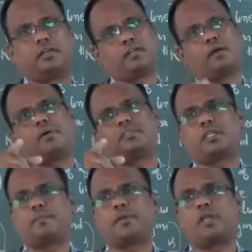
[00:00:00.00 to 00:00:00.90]
drama
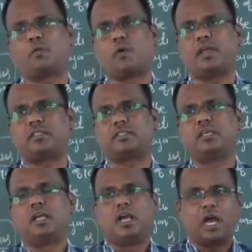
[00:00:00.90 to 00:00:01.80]
script requires
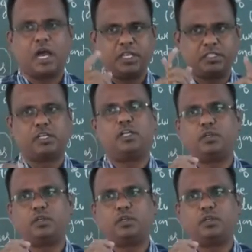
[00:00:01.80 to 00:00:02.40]
additional